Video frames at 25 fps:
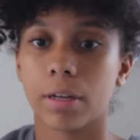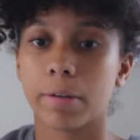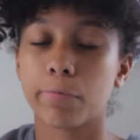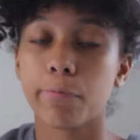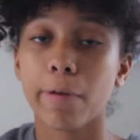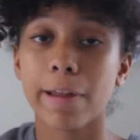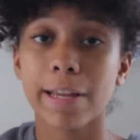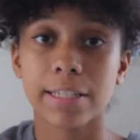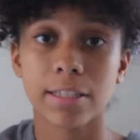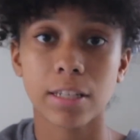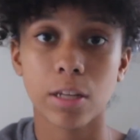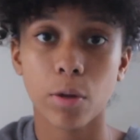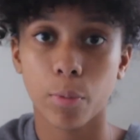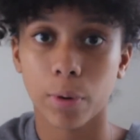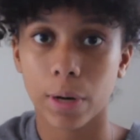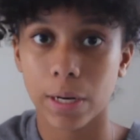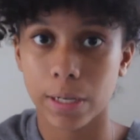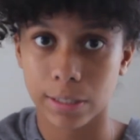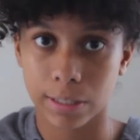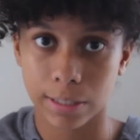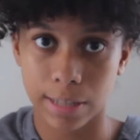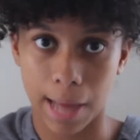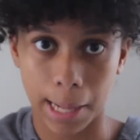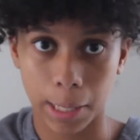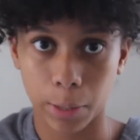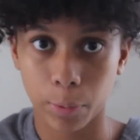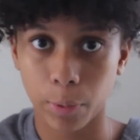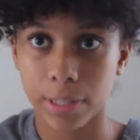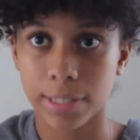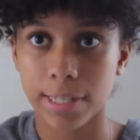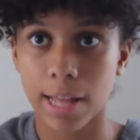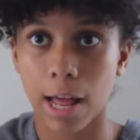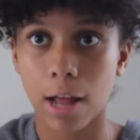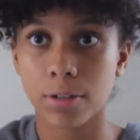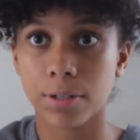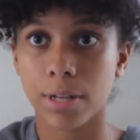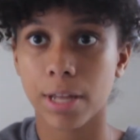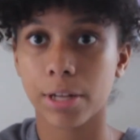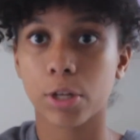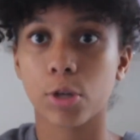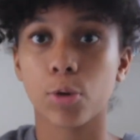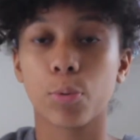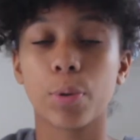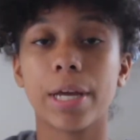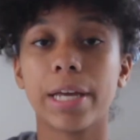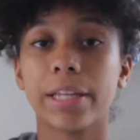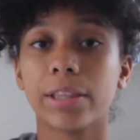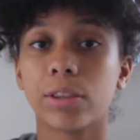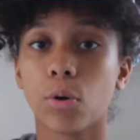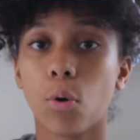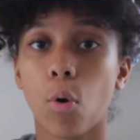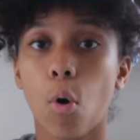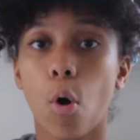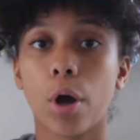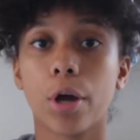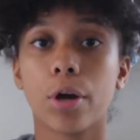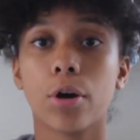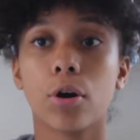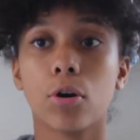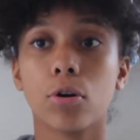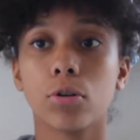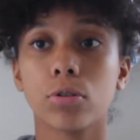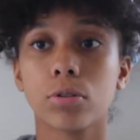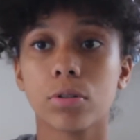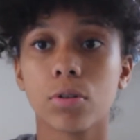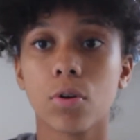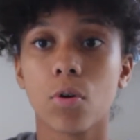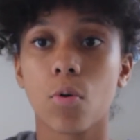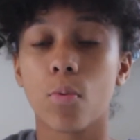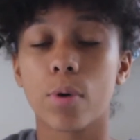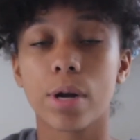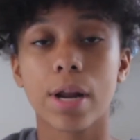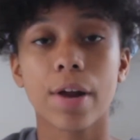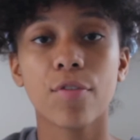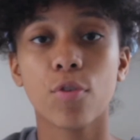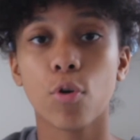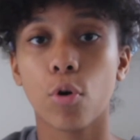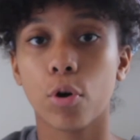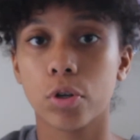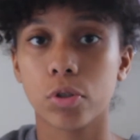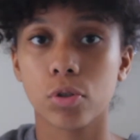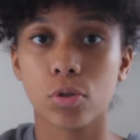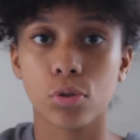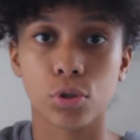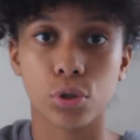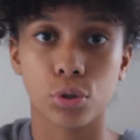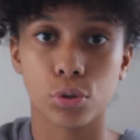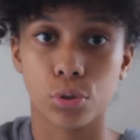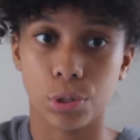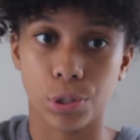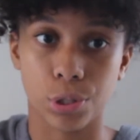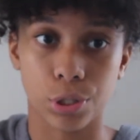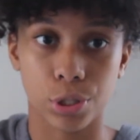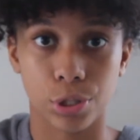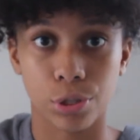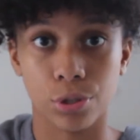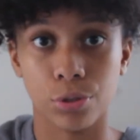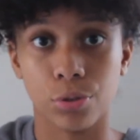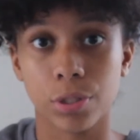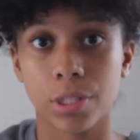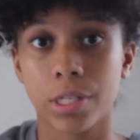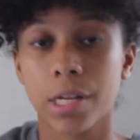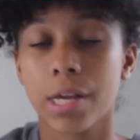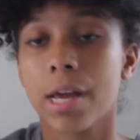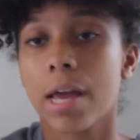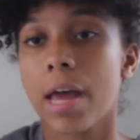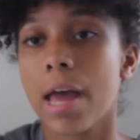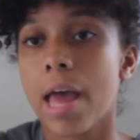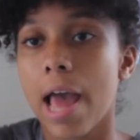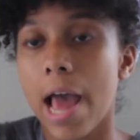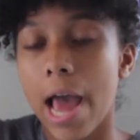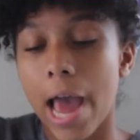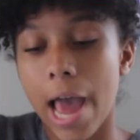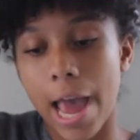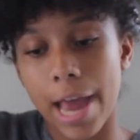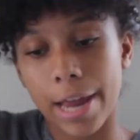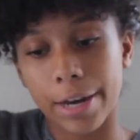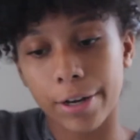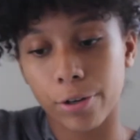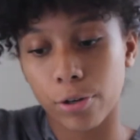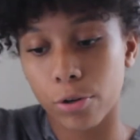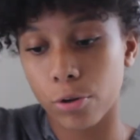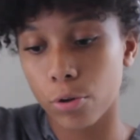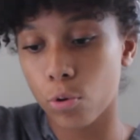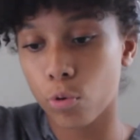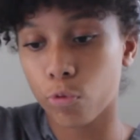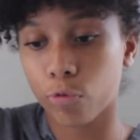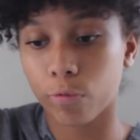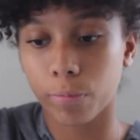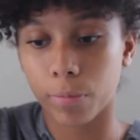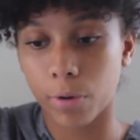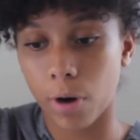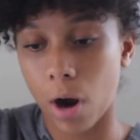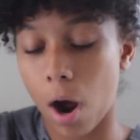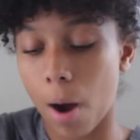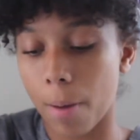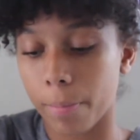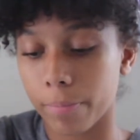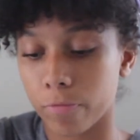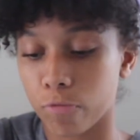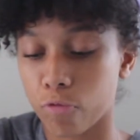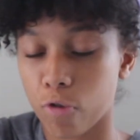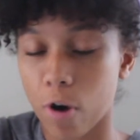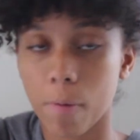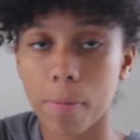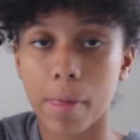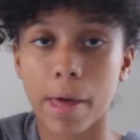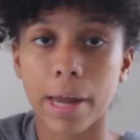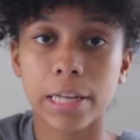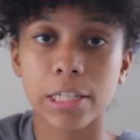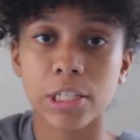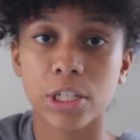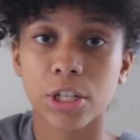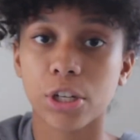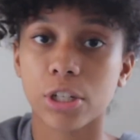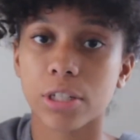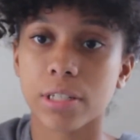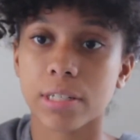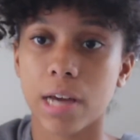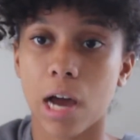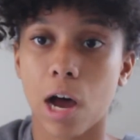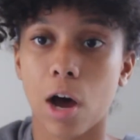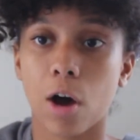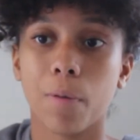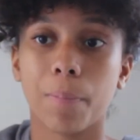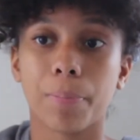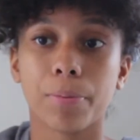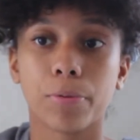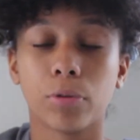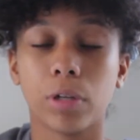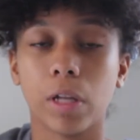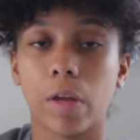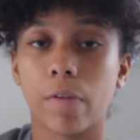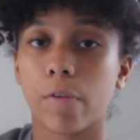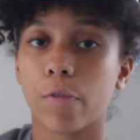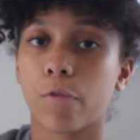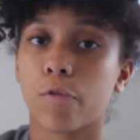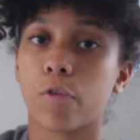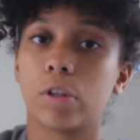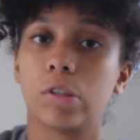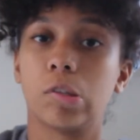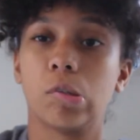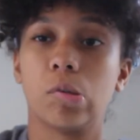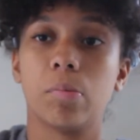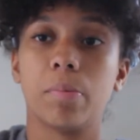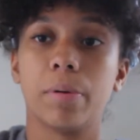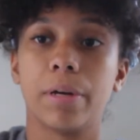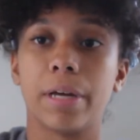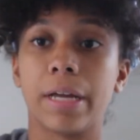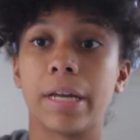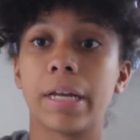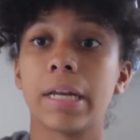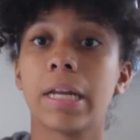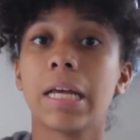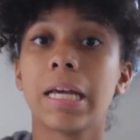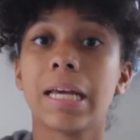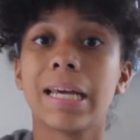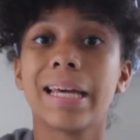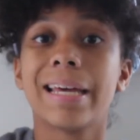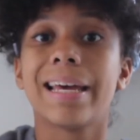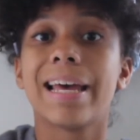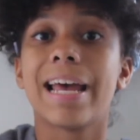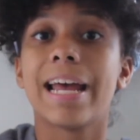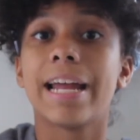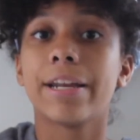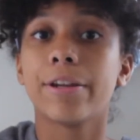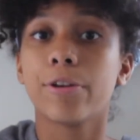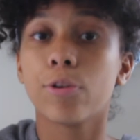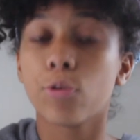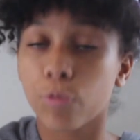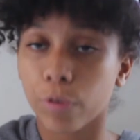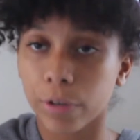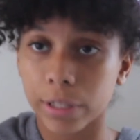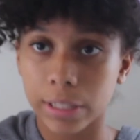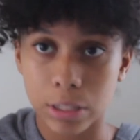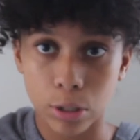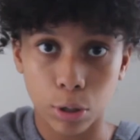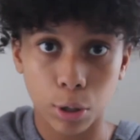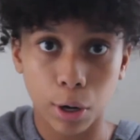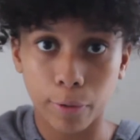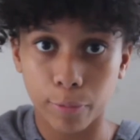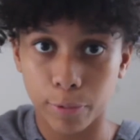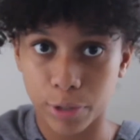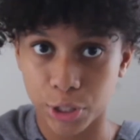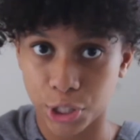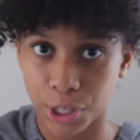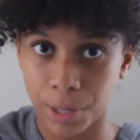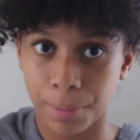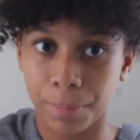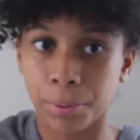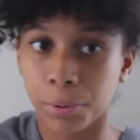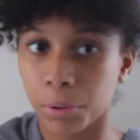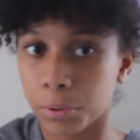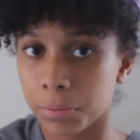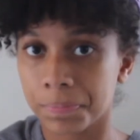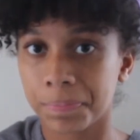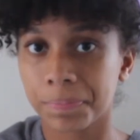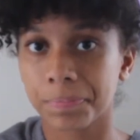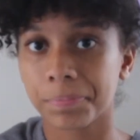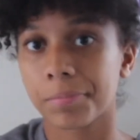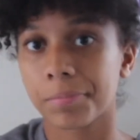Basically exactly what it sounds like. You heat the oil, whatever oil you choose to use, and you rub that into your scalp, you leave it for a little bit, and you rinse it out with shampoo.